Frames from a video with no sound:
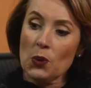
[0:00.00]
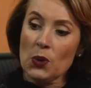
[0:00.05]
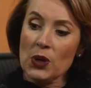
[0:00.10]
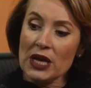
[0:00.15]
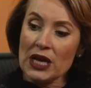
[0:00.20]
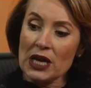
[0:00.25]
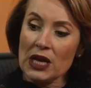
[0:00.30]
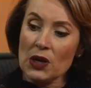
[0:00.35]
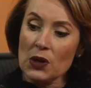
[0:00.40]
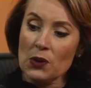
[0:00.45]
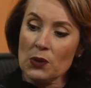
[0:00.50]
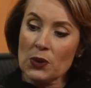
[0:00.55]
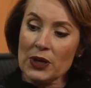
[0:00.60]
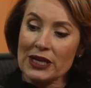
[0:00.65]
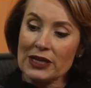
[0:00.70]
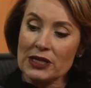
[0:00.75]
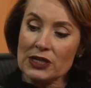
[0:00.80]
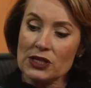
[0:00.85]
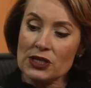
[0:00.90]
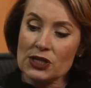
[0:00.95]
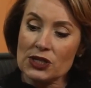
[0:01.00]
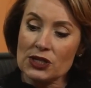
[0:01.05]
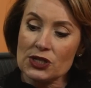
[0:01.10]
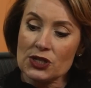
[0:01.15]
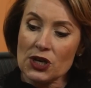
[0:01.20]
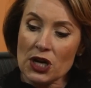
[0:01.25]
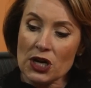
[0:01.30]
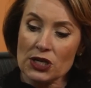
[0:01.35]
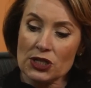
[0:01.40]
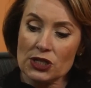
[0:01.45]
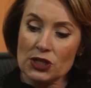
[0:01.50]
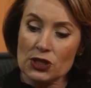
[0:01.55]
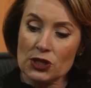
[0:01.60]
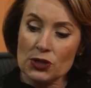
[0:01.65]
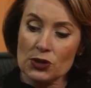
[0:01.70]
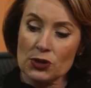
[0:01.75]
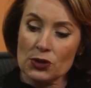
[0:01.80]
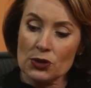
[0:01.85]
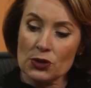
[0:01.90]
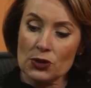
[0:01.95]
we, we can start
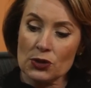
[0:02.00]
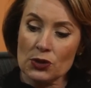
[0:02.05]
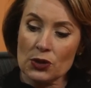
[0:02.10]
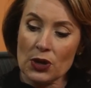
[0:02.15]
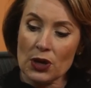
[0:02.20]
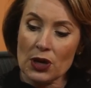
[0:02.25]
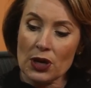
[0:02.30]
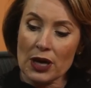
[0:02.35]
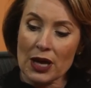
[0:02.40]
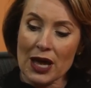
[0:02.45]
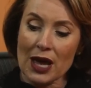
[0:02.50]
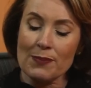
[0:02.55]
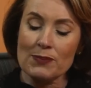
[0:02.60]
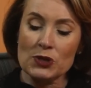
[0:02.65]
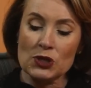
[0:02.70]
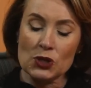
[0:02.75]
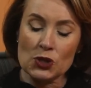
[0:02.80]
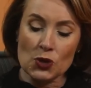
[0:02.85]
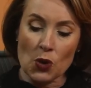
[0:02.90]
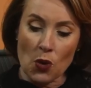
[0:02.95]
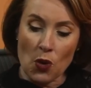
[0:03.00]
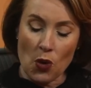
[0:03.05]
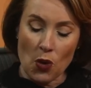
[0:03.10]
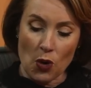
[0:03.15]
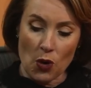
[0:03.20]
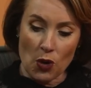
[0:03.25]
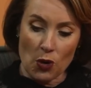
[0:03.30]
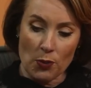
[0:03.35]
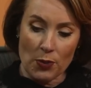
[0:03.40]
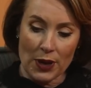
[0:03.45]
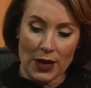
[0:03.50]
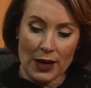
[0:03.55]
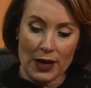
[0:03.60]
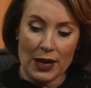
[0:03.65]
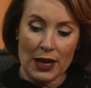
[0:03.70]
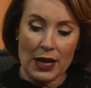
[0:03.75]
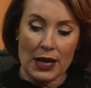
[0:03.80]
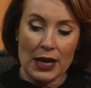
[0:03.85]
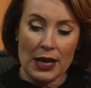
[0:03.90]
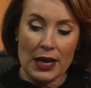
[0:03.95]
to absorb
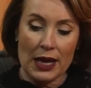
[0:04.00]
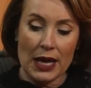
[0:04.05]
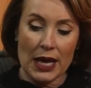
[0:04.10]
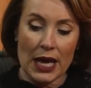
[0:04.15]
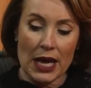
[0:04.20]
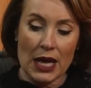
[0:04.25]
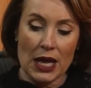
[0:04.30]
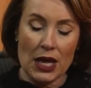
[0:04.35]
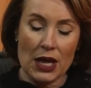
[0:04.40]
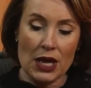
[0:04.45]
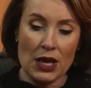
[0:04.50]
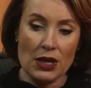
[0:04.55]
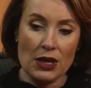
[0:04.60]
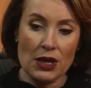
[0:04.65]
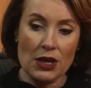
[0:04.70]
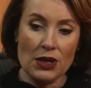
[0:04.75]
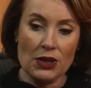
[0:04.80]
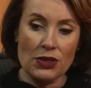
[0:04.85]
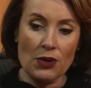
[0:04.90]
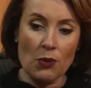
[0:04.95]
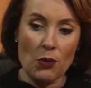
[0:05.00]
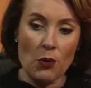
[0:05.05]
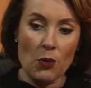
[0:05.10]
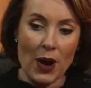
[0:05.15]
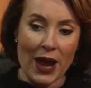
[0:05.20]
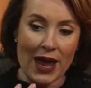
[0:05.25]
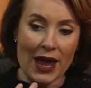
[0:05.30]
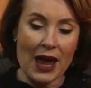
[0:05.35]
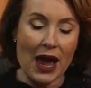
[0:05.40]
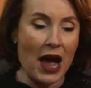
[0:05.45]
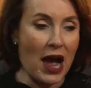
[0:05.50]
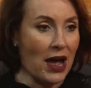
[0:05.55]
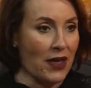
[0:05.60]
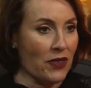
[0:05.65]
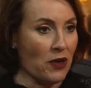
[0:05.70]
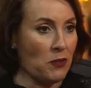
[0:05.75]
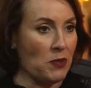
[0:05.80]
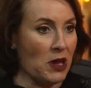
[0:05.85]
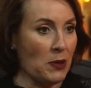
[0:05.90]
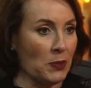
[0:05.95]
the way
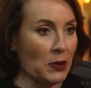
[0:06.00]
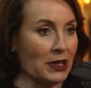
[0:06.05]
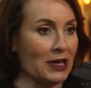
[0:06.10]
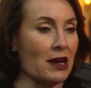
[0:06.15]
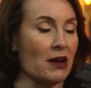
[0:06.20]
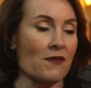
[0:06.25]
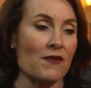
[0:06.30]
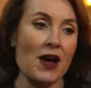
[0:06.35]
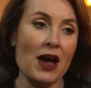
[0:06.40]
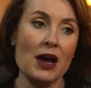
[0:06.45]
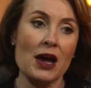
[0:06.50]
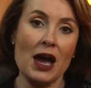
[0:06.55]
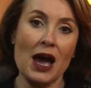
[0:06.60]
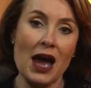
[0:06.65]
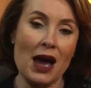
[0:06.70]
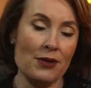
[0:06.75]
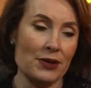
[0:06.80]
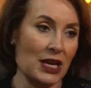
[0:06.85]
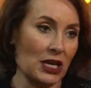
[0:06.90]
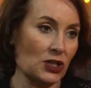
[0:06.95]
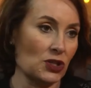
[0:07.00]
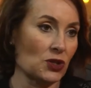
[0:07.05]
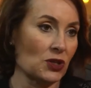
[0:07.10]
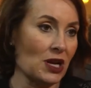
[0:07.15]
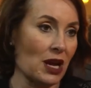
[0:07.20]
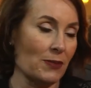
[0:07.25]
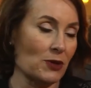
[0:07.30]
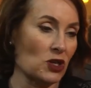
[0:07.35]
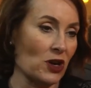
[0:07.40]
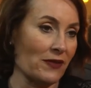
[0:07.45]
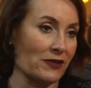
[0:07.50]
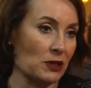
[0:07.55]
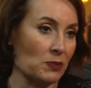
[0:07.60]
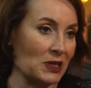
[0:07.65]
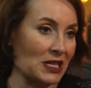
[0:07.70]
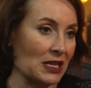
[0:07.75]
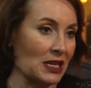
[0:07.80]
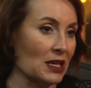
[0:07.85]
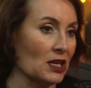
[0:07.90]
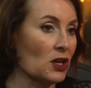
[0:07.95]
other people live. Uh, our next-door neighbor drives
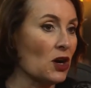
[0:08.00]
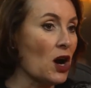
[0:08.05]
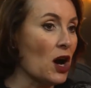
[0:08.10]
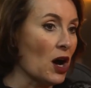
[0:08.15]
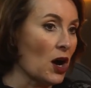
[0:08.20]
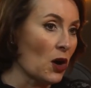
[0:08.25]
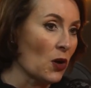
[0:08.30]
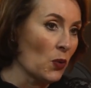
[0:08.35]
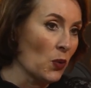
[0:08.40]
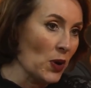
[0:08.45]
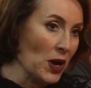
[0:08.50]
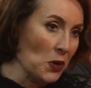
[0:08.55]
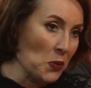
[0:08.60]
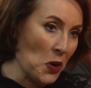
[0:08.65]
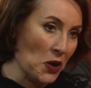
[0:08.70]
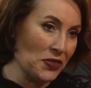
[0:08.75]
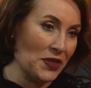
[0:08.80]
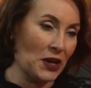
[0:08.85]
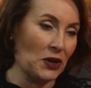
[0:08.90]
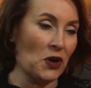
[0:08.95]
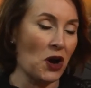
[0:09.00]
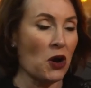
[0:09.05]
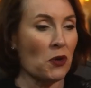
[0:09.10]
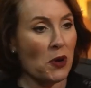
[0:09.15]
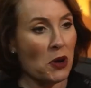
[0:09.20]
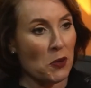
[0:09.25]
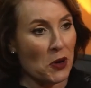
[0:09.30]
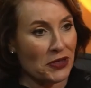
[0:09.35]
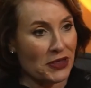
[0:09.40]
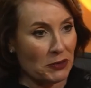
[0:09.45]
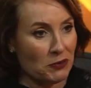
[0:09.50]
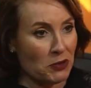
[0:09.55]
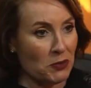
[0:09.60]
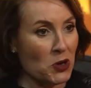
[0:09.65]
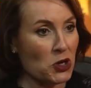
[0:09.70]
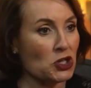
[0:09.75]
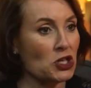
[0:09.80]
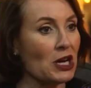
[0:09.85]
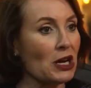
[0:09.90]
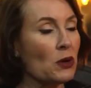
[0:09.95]
a particular car. We want that car. We want that
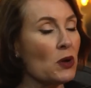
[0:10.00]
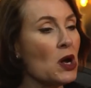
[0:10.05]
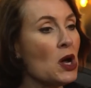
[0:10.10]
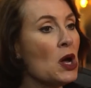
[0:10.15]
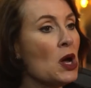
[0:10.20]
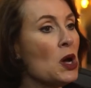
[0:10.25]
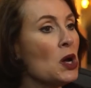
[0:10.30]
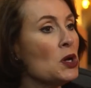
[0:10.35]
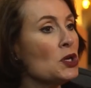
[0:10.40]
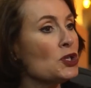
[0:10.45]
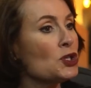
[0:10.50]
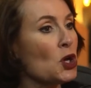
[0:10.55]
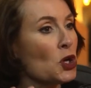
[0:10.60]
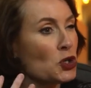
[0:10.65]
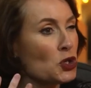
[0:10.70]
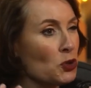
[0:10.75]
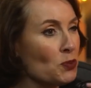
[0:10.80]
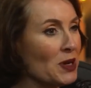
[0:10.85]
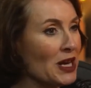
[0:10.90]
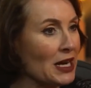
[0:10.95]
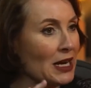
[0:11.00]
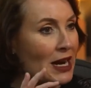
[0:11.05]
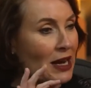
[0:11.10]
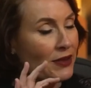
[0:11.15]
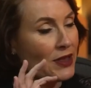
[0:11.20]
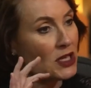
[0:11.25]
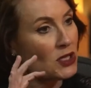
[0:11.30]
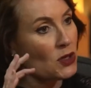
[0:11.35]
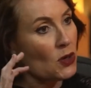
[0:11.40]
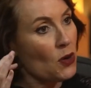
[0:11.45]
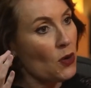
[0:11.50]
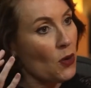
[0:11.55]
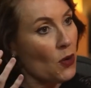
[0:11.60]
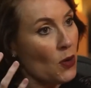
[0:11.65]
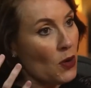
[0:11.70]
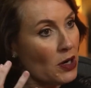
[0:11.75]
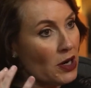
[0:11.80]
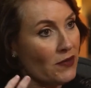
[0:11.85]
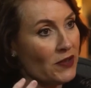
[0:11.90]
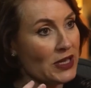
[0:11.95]
promotion. Like social media, like there's
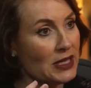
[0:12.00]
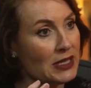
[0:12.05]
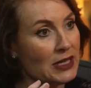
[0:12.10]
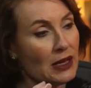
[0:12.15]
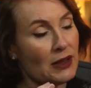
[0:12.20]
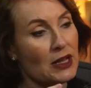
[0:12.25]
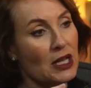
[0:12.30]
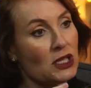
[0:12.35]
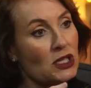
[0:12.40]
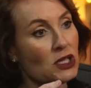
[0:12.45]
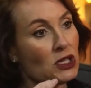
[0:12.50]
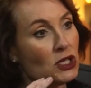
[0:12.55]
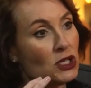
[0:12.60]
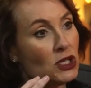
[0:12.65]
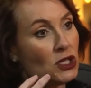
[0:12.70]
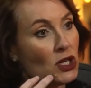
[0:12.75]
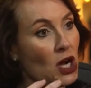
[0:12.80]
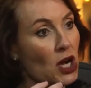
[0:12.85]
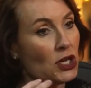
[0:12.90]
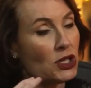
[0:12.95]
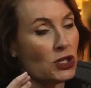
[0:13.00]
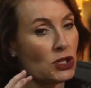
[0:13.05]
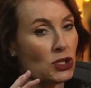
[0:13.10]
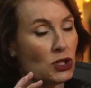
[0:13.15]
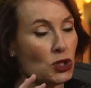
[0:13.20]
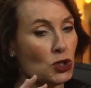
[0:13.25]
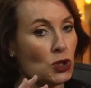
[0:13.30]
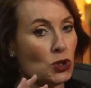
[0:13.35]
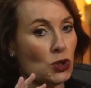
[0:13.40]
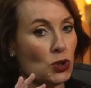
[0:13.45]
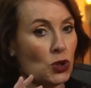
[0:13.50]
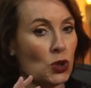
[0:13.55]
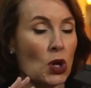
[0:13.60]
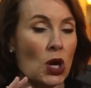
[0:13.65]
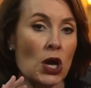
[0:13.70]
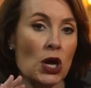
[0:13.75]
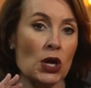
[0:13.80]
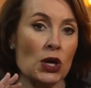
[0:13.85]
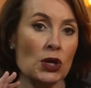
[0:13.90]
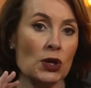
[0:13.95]
all of this thing that starts to
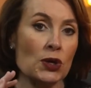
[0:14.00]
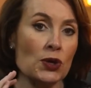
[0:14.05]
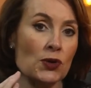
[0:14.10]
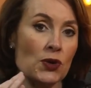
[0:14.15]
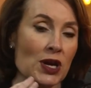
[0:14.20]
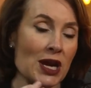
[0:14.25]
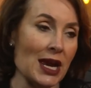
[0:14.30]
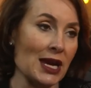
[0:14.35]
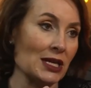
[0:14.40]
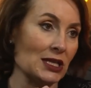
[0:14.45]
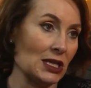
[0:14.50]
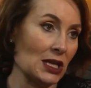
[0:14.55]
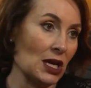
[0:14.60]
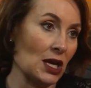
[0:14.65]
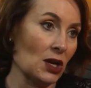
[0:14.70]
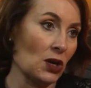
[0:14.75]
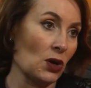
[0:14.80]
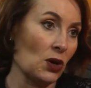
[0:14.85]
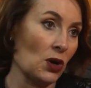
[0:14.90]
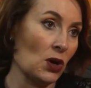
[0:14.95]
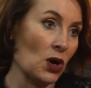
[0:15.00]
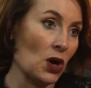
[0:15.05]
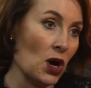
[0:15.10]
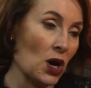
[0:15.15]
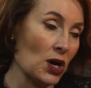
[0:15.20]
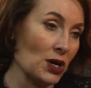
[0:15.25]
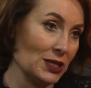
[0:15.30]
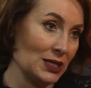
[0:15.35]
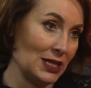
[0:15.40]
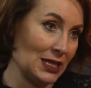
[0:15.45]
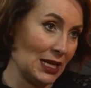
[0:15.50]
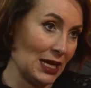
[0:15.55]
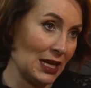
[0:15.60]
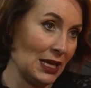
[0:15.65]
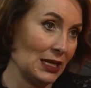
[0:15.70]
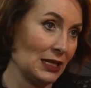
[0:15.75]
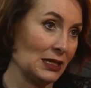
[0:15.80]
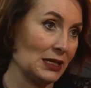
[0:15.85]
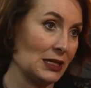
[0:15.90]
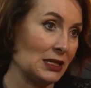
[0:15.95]
create a
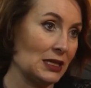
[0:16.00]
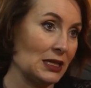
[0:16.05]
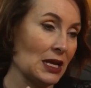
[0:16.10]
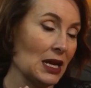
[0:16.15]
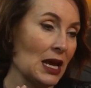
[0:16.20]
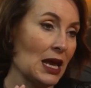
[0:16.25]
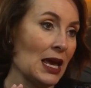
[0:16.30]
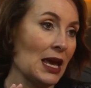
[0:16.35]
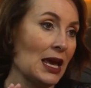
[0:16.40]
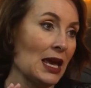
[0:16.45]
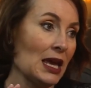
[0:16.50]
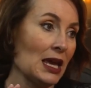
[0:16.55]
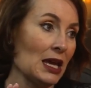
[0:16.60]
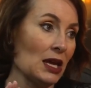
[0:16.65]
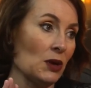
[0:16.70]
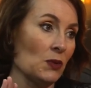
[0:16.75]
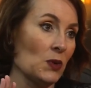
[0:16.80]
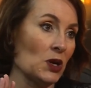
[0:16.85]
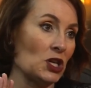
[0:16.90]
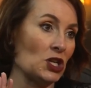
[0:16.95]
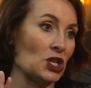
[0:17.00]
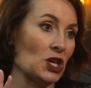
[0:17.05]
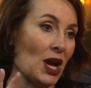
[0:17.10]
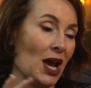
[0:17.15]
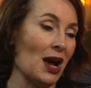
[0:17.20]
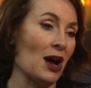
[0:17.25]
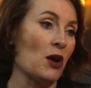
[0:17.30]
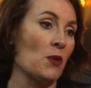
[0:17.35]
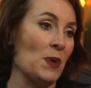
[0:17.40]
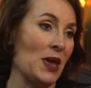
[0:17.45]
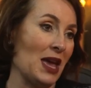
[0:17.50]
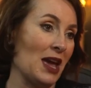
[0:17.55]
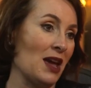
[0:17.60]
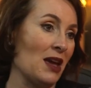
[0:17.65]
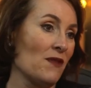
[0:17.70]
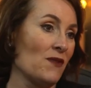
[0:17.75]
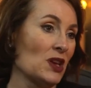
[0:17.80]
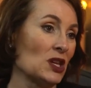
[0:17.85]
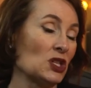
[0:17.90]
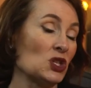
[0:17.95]
context in which our
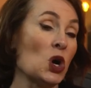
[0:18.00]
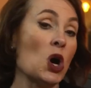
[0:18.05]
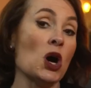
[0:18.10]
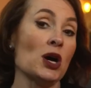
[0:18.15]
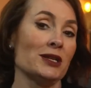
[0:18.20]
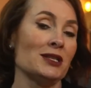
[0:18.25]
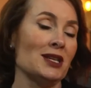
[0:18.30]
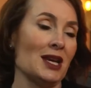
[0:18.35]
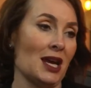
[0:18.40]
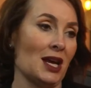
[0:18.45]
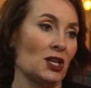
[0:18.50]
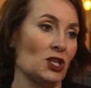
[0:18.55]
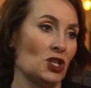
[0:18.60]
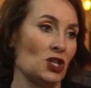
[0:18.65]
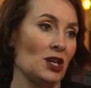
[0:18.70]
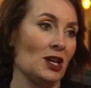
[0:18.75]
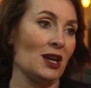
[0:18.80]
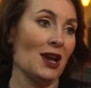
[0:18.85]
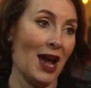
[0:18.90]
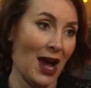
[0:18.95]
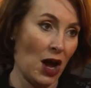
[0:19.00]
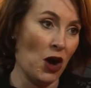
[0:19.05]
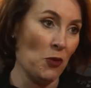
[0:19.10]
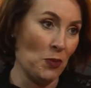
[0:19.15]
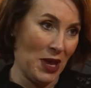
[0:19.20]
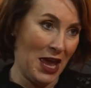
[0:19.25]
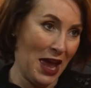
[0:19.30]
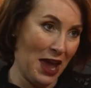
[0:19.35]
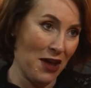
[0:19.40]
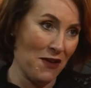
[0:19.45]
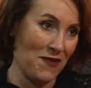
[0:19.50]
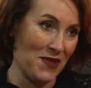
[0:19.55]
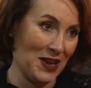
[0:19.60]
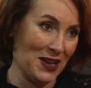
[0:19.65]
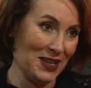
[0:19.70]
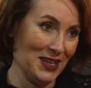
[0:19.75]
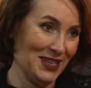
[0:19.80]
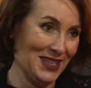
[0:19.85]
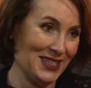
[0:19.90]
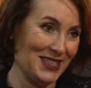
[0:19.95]
behaviors aren't actually our
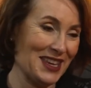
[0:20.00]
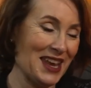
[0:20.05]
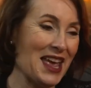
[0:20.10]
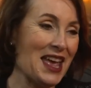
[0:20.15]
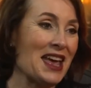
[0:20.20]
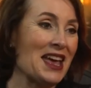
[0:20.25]
behaviors.